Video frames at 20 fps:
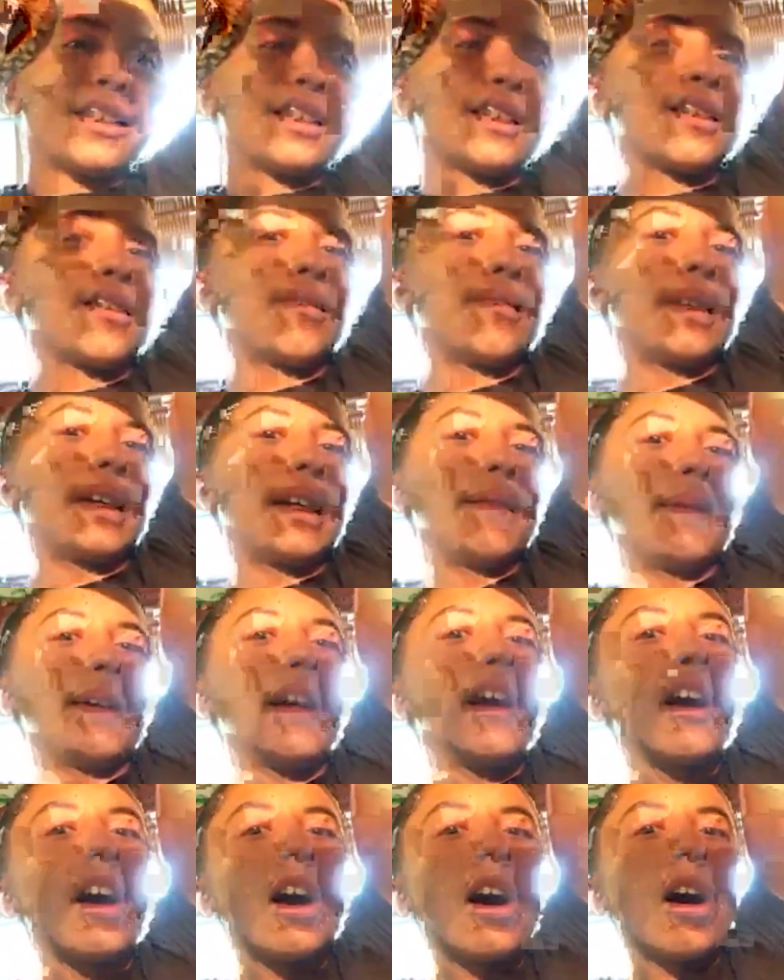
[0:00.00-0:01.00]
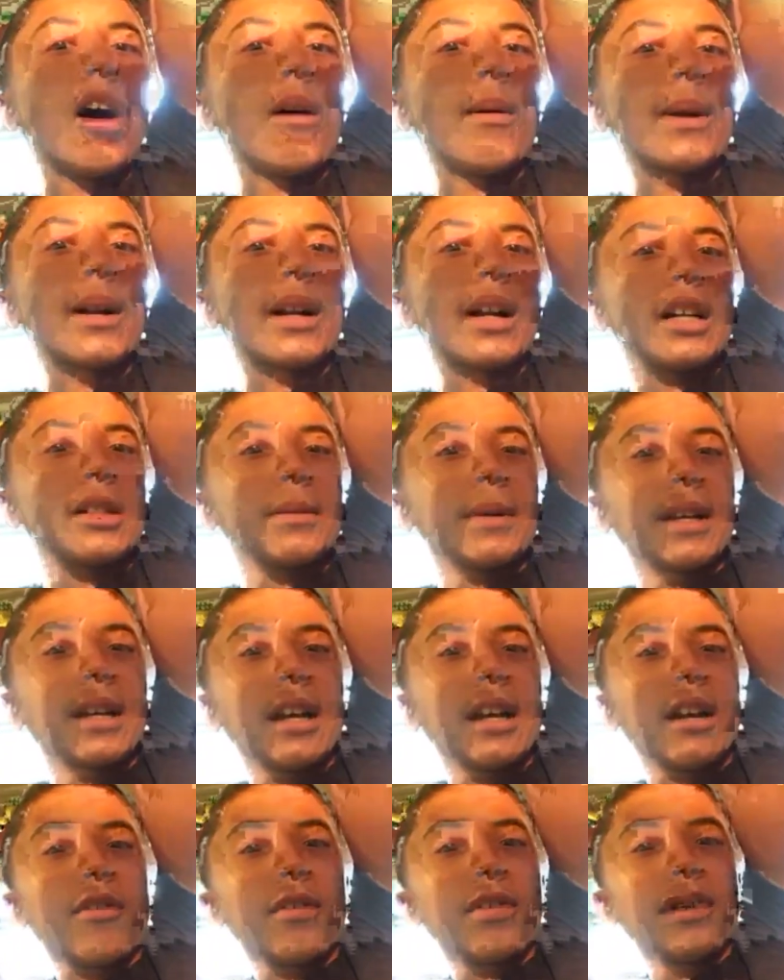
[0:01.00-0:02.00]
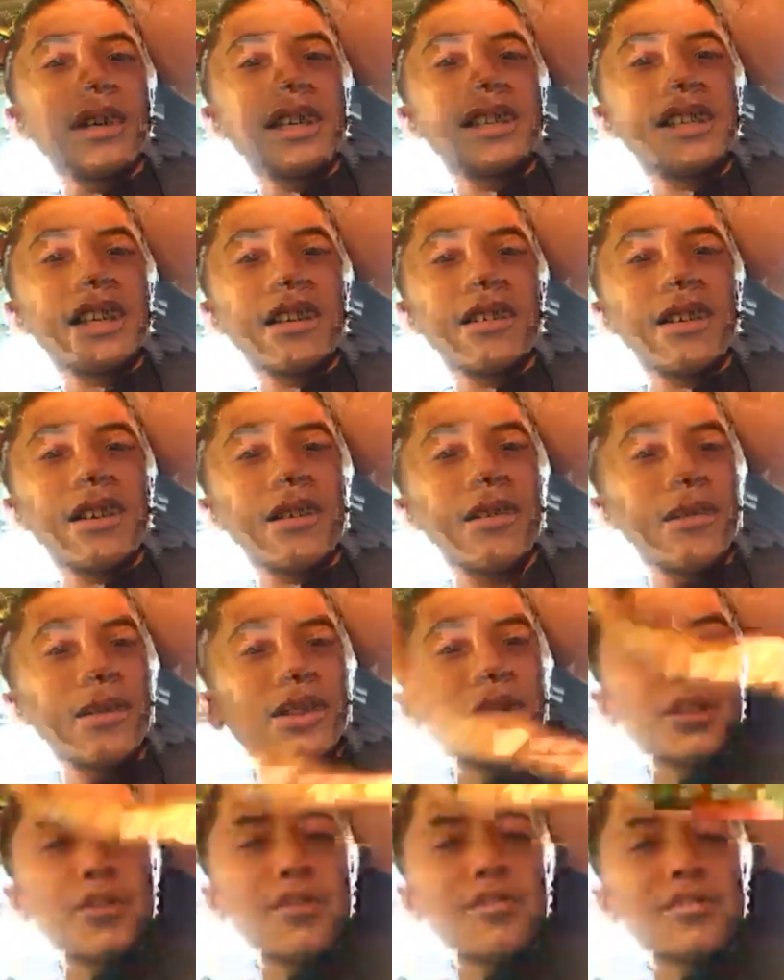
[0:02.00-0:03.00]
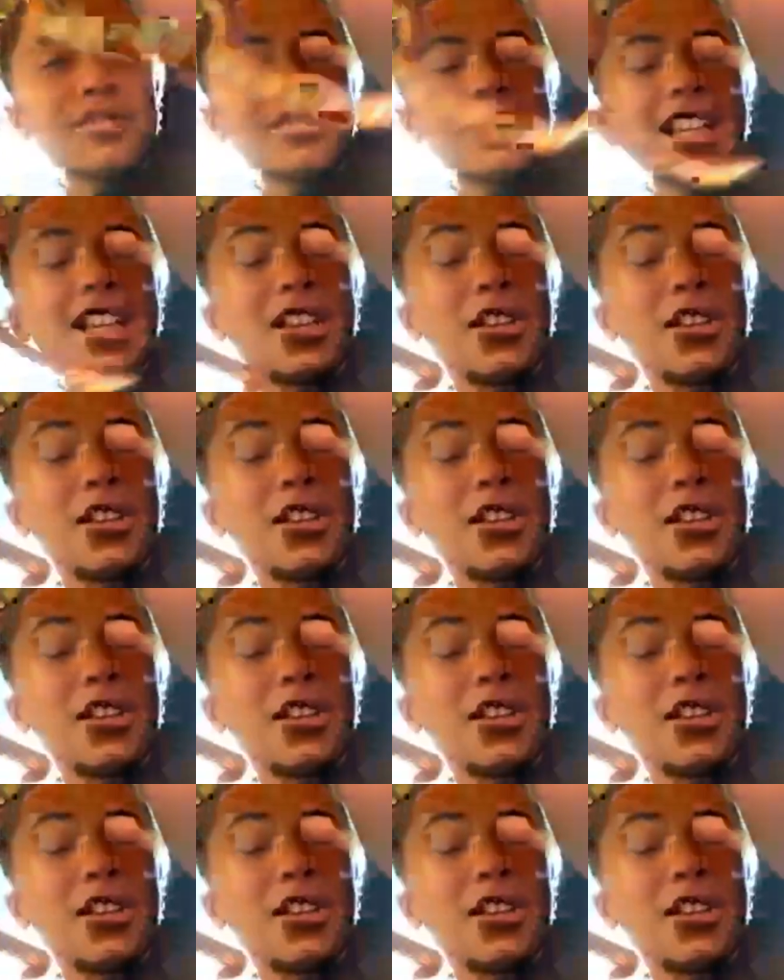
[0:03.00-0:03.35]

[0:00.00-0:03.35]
careful, please. Thank you. Oh, that tickles. Uh, oh my